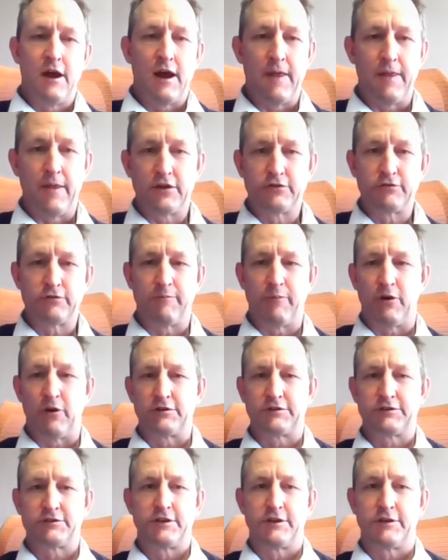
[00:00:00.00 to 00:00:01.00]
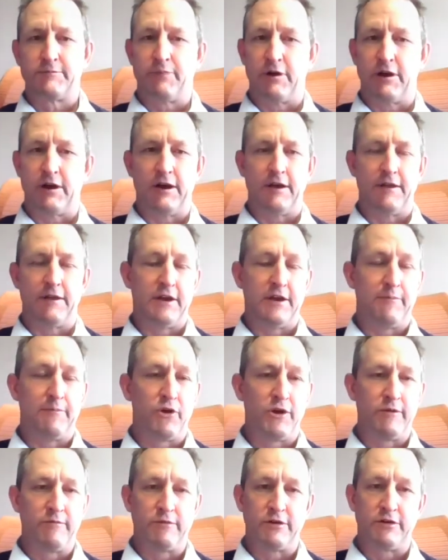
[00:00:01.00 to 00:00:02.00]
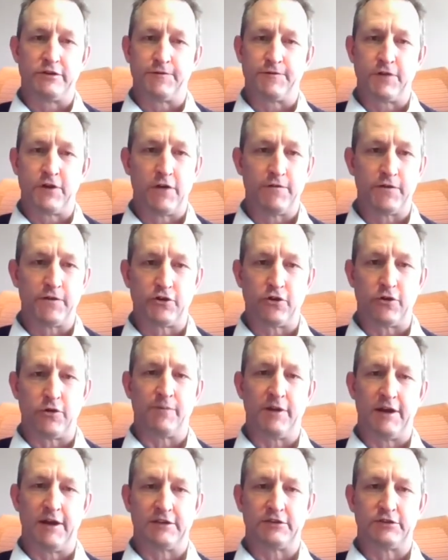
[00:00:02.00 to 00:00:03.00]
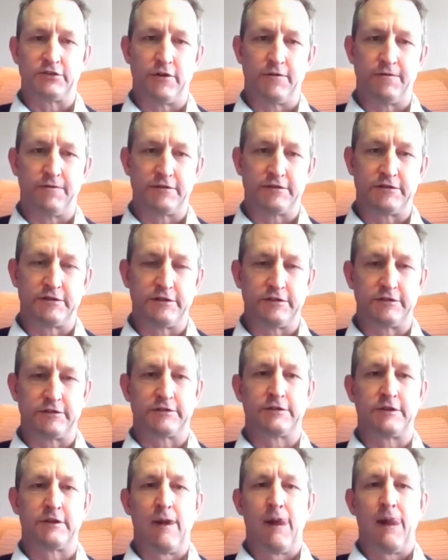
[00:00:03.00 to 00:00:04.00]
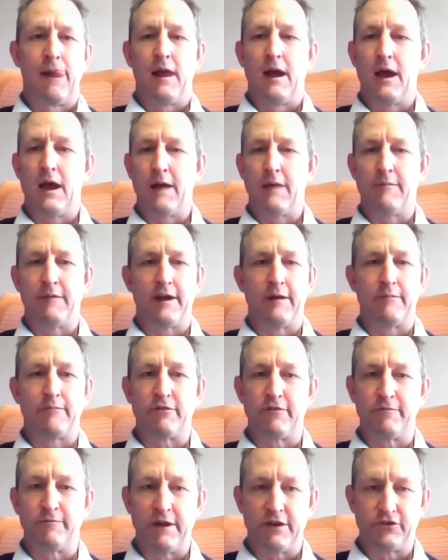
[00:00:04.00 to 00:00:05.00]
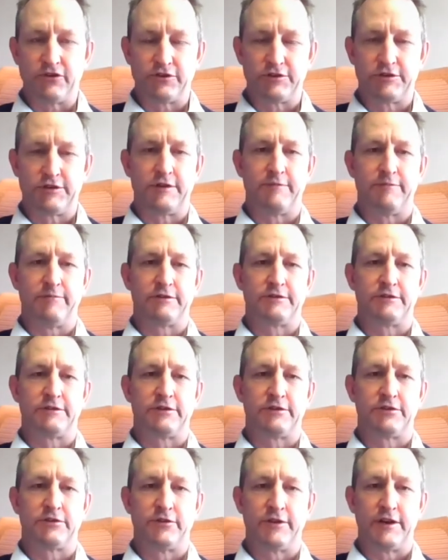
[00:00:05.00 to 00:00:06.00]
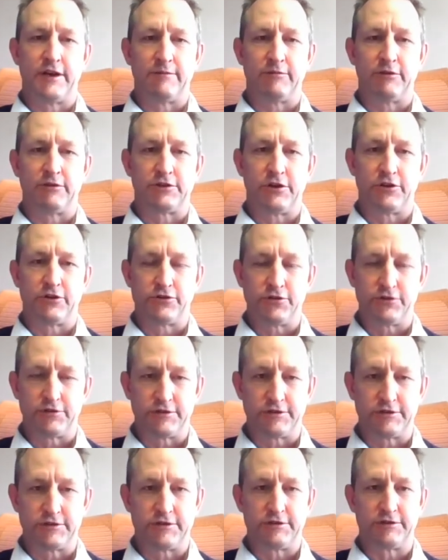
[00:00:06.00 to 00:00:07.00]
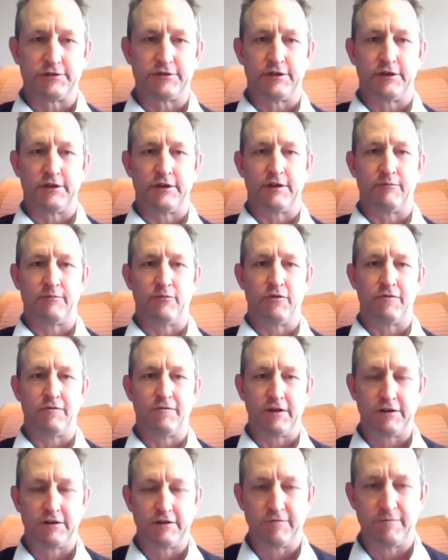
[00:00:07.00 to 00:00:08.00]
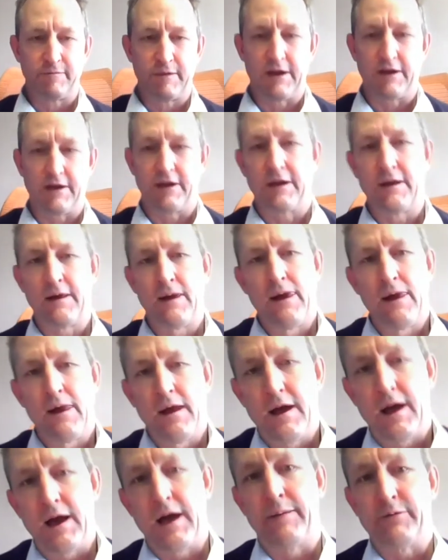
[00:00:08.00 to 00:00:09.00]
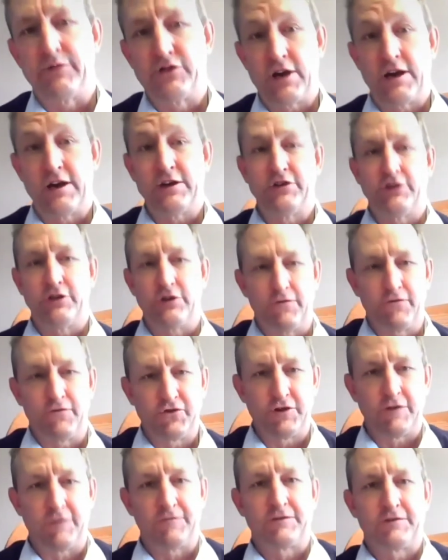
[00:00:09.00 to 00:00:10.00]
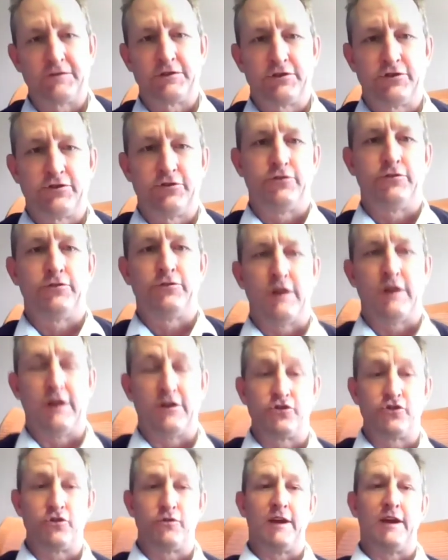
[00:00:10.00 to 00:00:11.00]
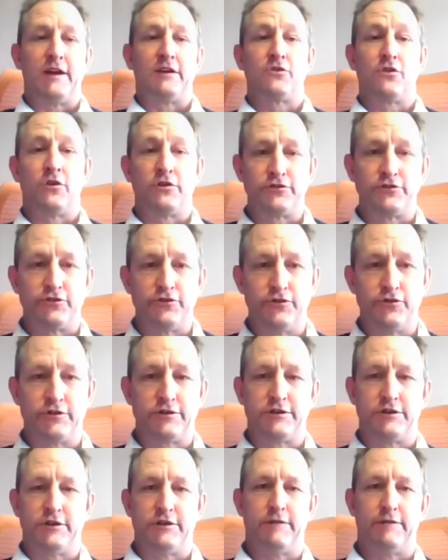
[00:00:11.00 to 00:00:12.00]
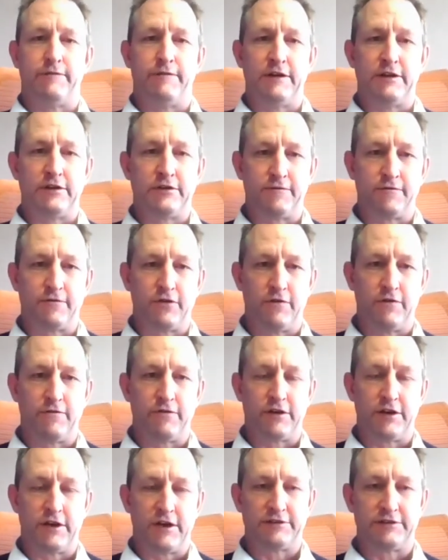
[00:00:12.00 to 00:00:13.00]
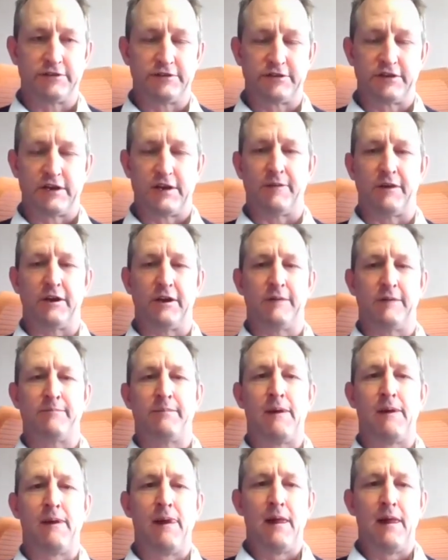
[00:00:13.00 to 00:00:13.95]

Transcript: And those were bolstered by the appointment of COVID compliance officers, a number of measures in the business to enable social distancing in a more effective manner, changing of shifts to ensure we had continuity in the event of COVID cases coming up.